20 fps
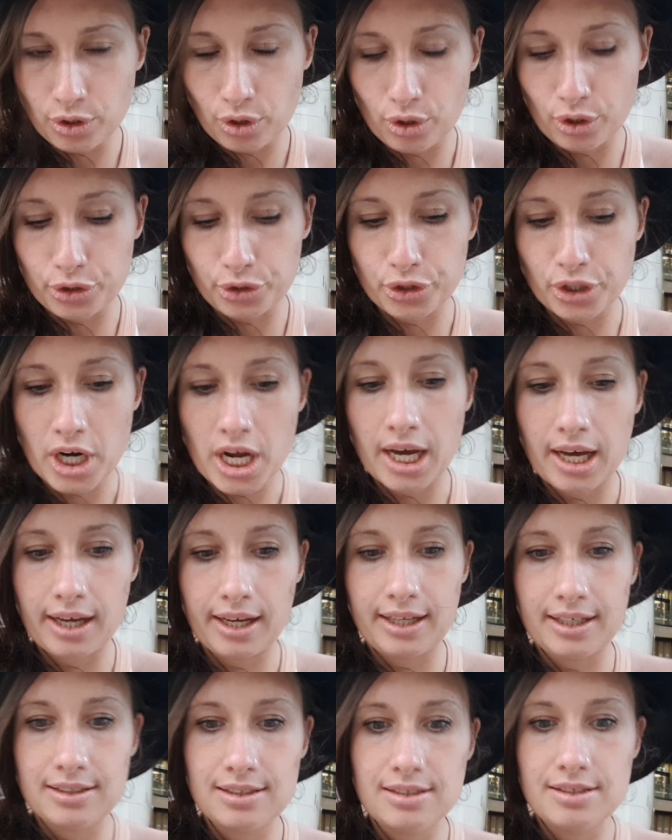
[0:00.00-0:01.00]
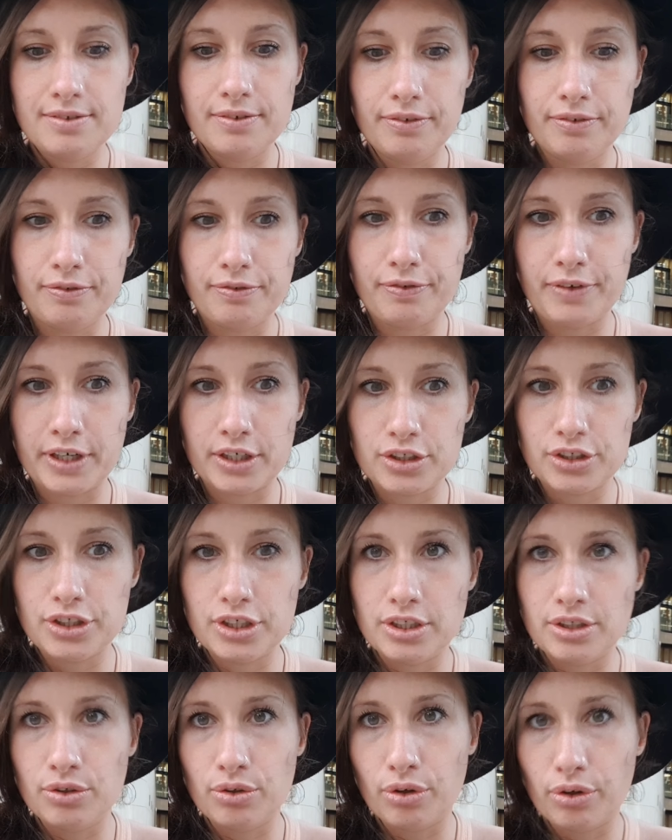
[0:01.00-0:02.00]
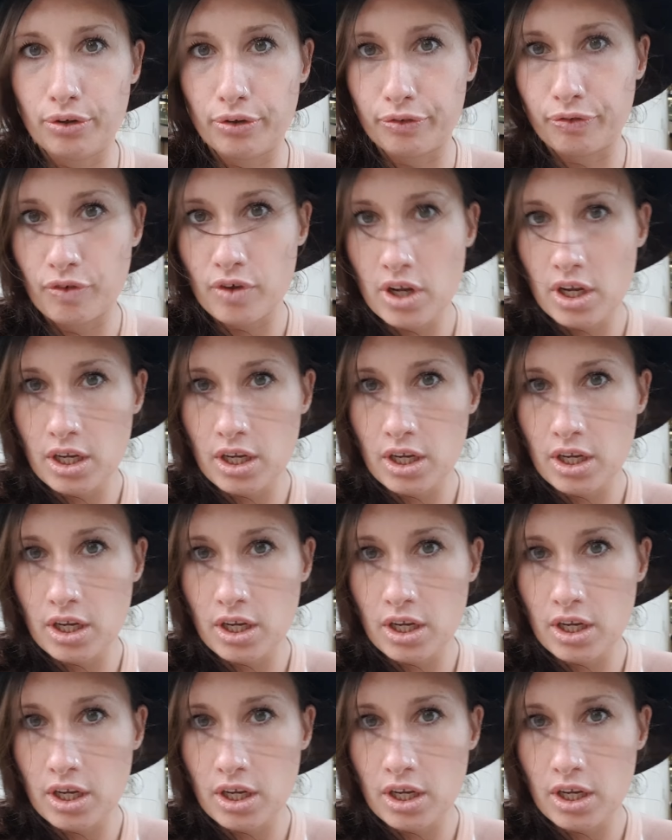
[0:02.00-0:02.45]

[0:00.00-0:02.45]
or your highest version of